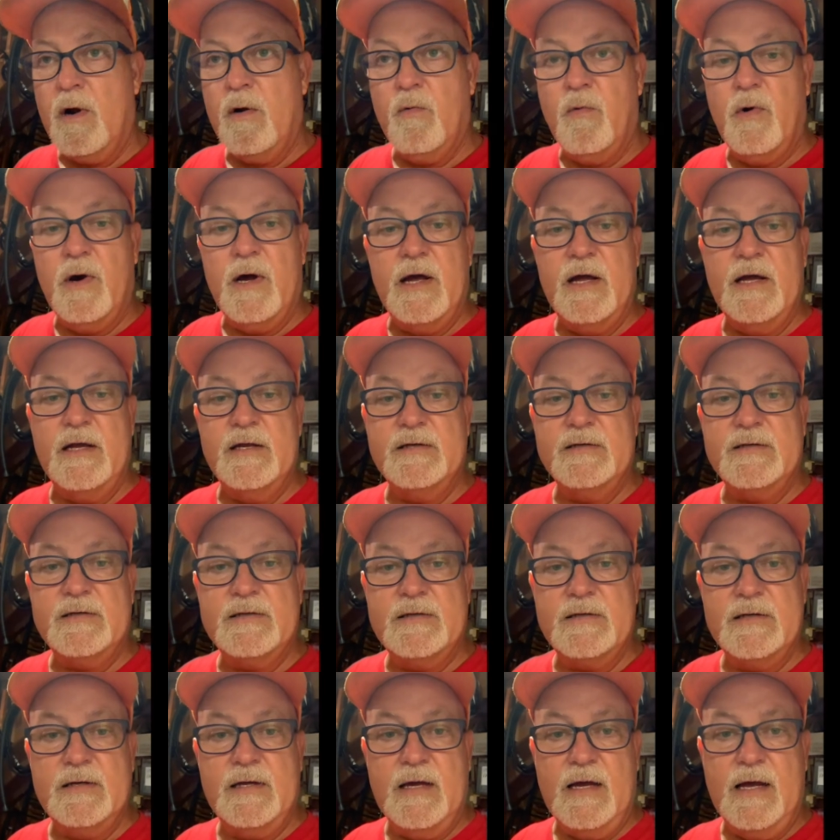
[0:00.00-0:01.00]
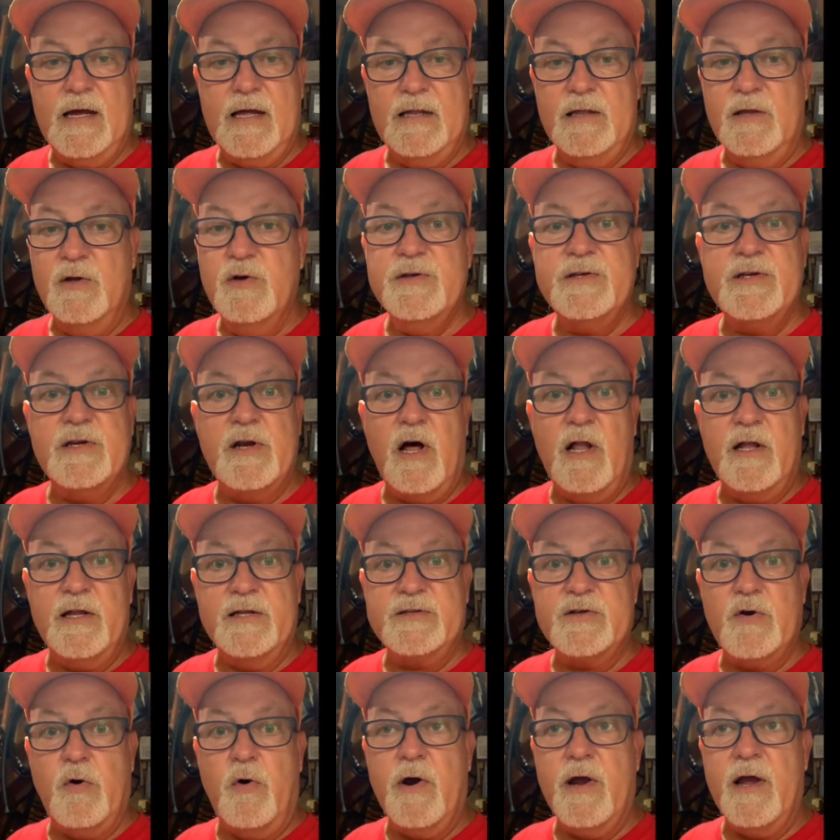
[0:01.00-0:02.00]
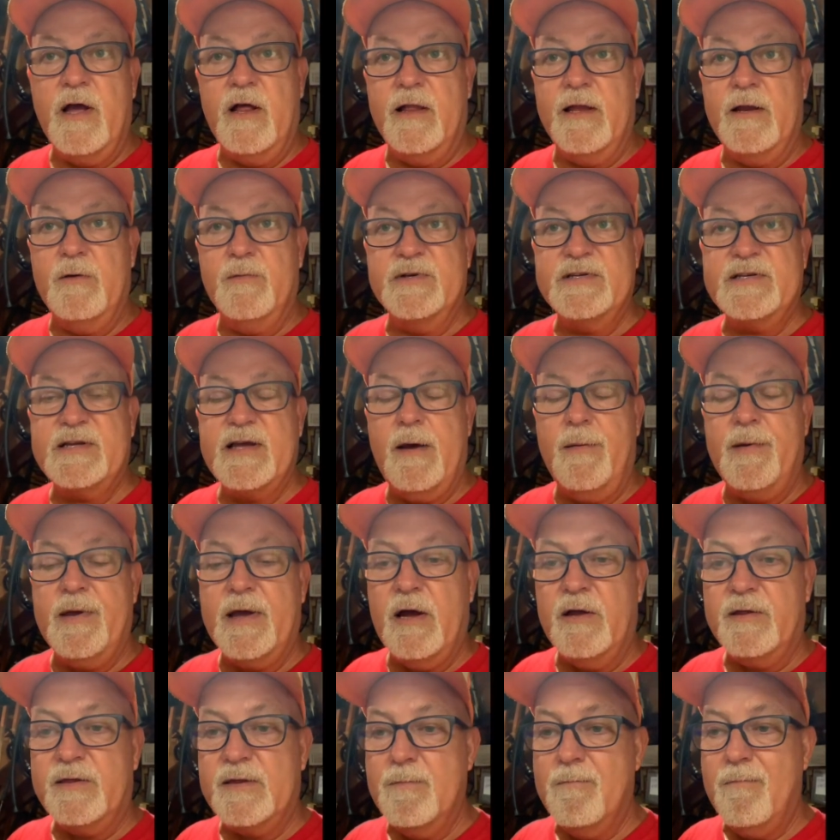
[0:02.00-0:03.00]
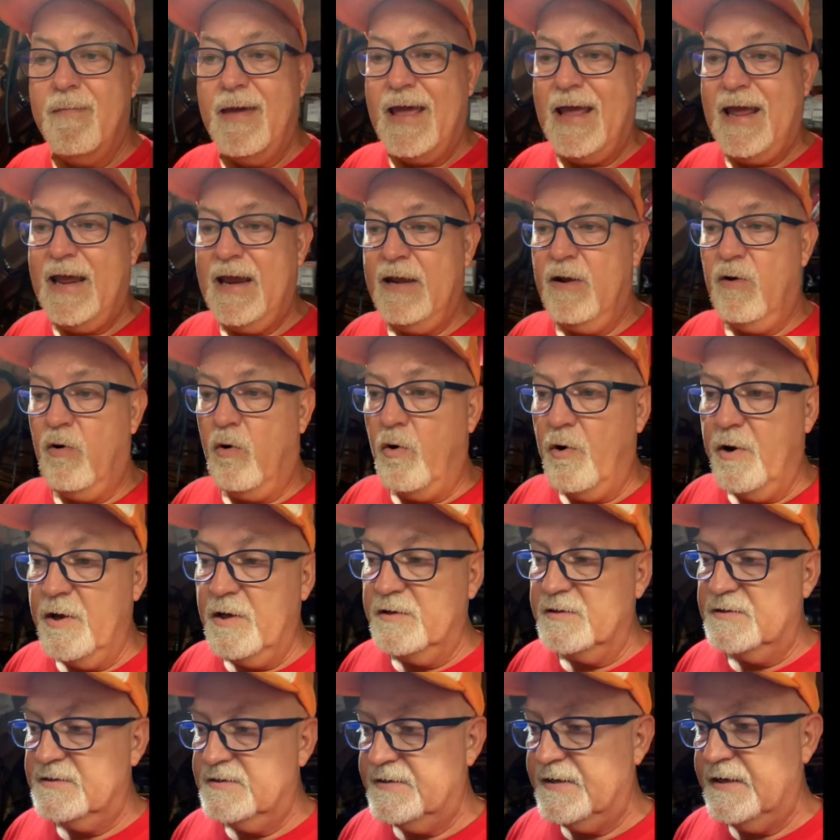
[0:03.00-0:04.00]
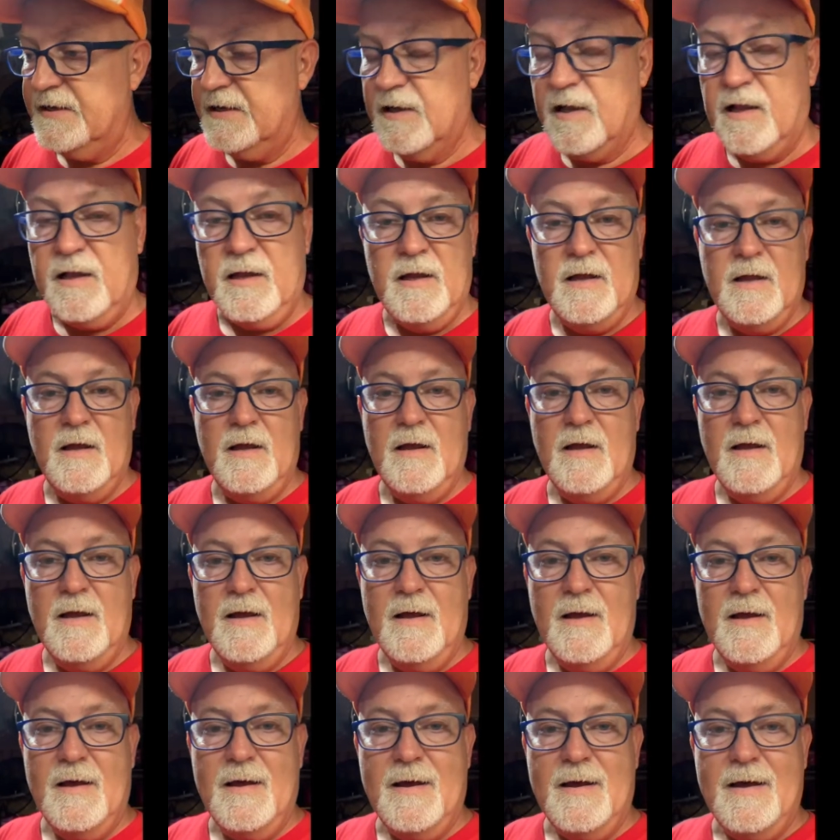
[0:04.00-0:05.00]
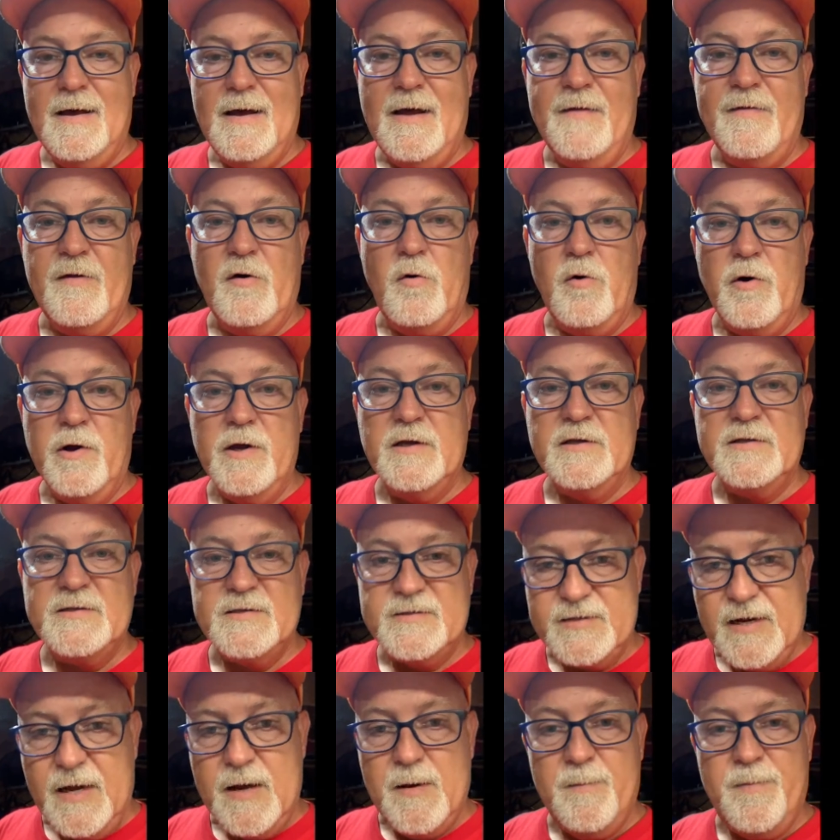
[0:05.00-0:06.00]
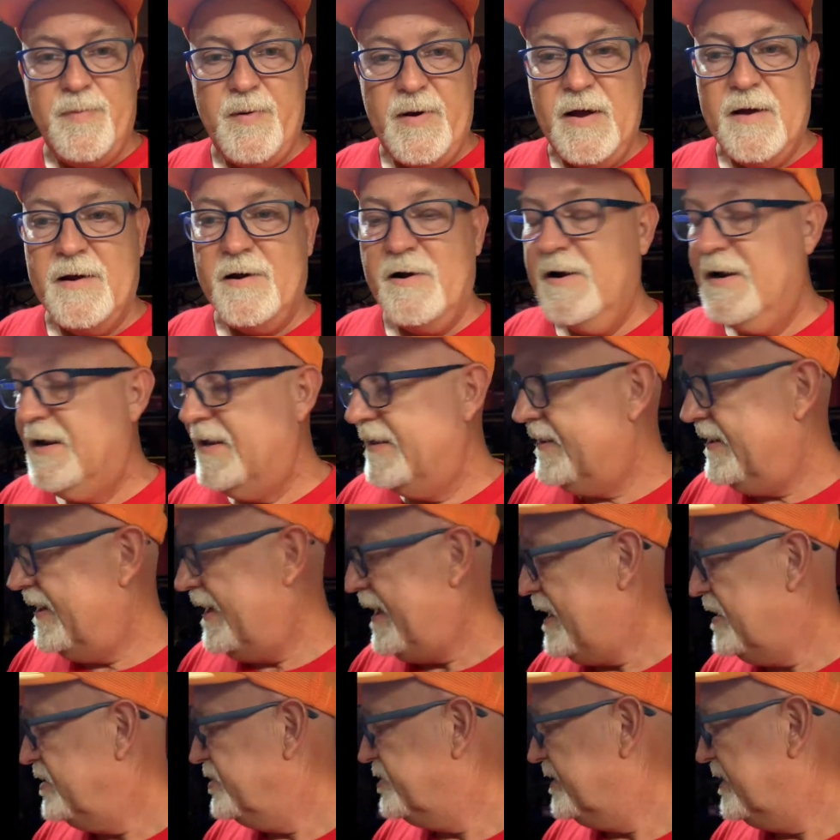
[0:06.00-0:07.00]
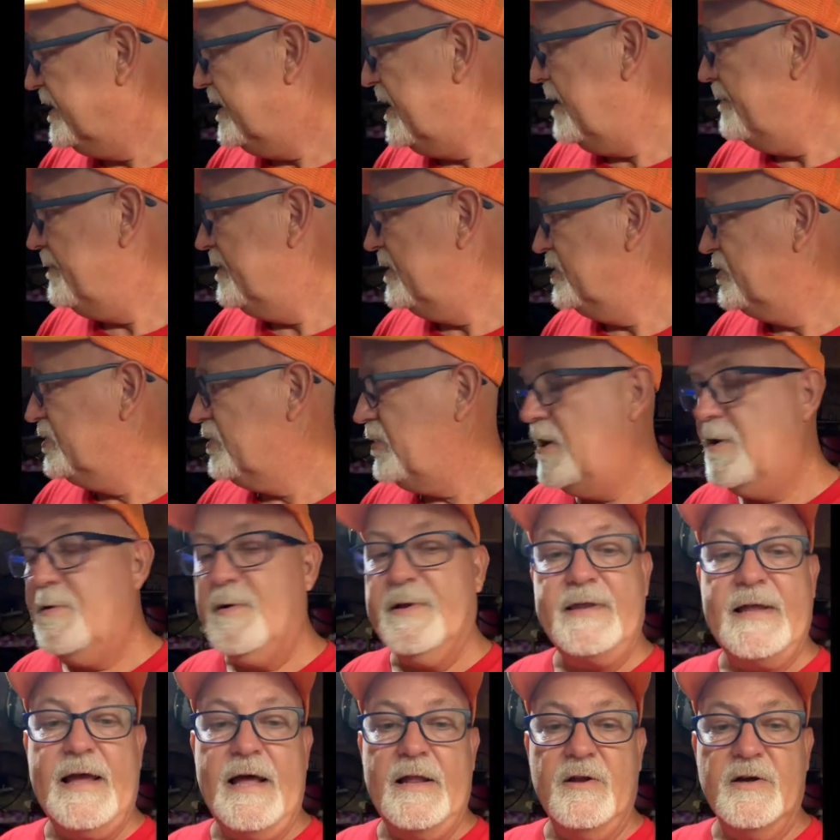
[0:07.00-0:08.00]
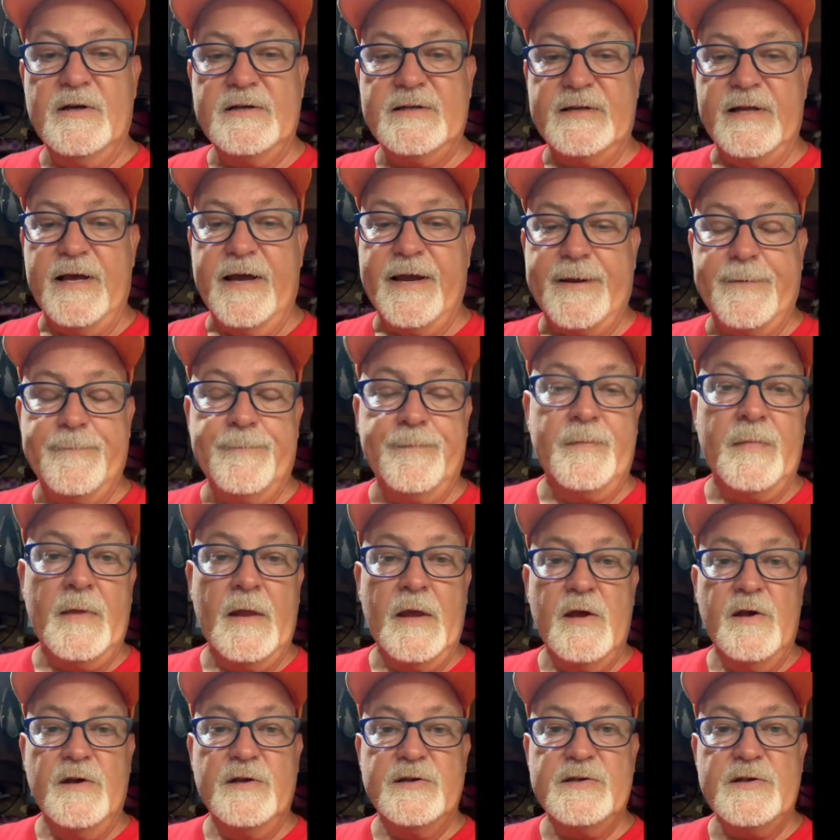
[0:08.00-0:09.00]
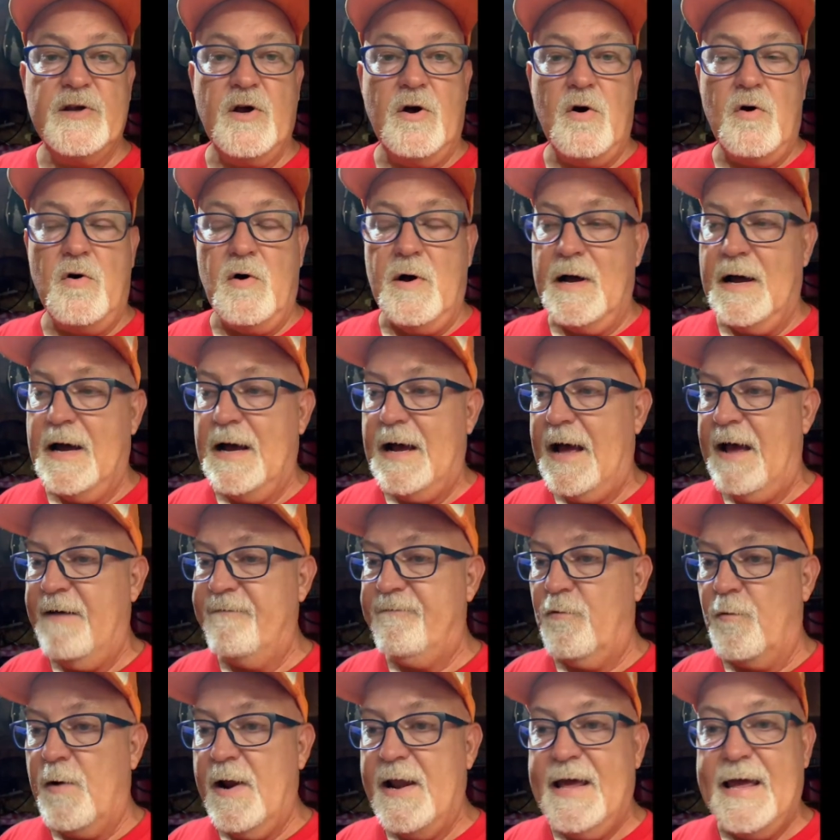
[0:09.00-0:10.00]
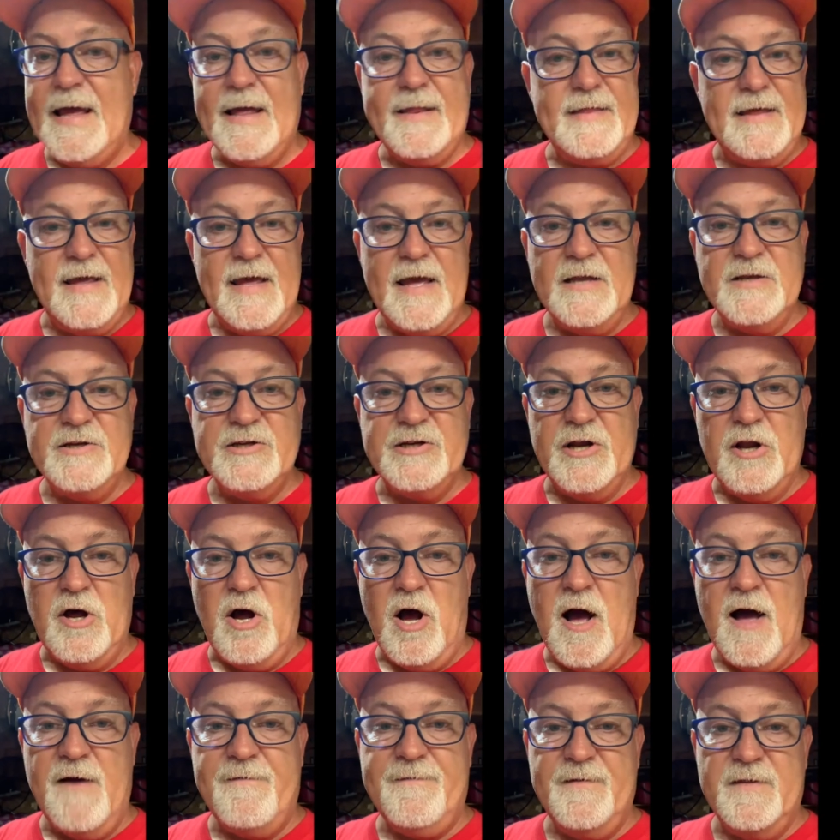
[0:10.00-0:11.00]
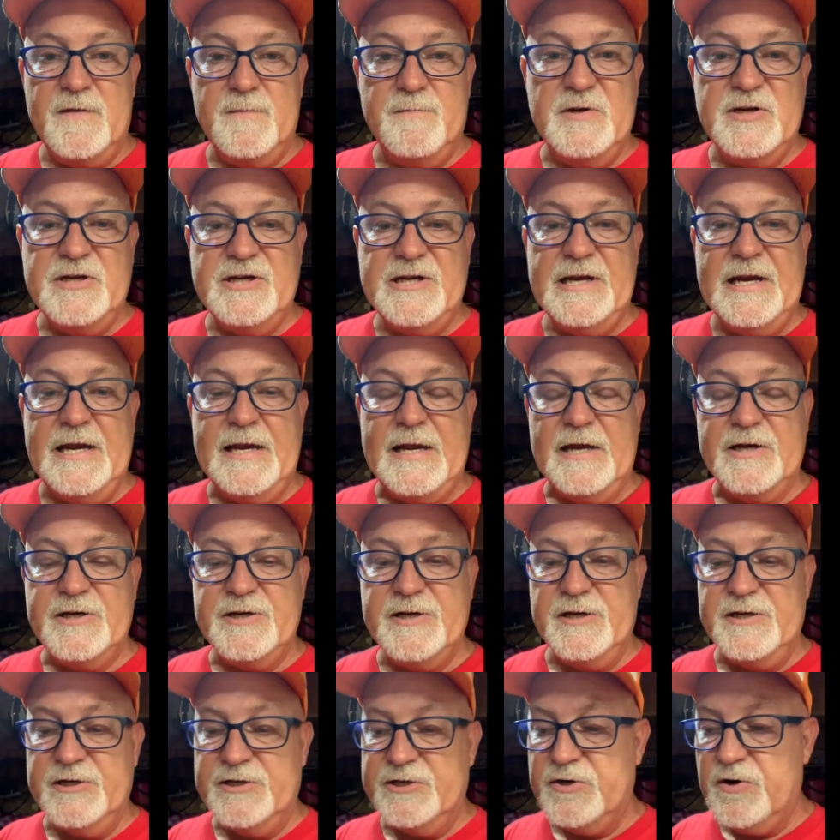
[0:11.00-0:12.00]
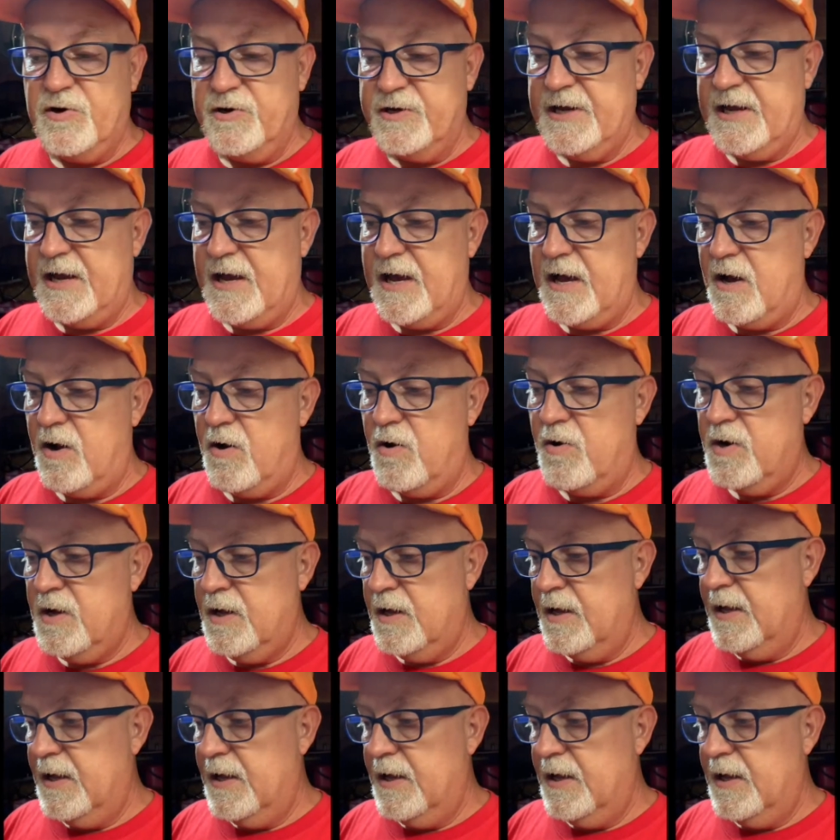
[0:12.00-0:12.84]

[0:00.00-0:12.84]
was uh, losing all its oil and it was coming out the main oil seal on the oil sump underneath the engine and I'm gonna show you what that looks like. So I've already got the engine off of the machine. I should have shown you how